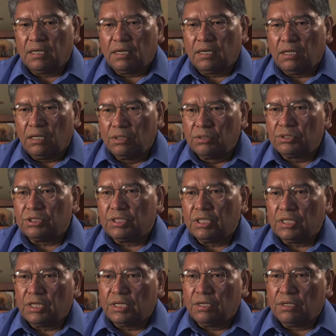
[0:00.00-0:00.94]
close to
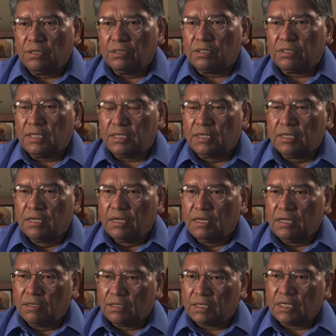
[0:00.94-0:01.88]
the earth and
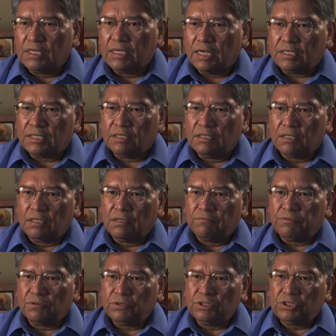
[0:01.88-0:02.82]
are connected to the
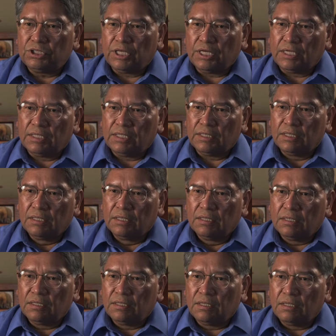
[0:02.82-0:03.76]
food chain
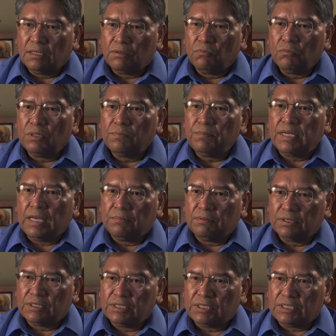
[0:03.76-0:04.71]
would be
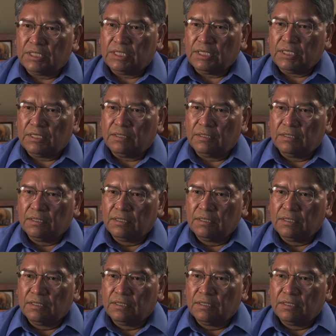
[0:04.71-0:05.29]
able to see.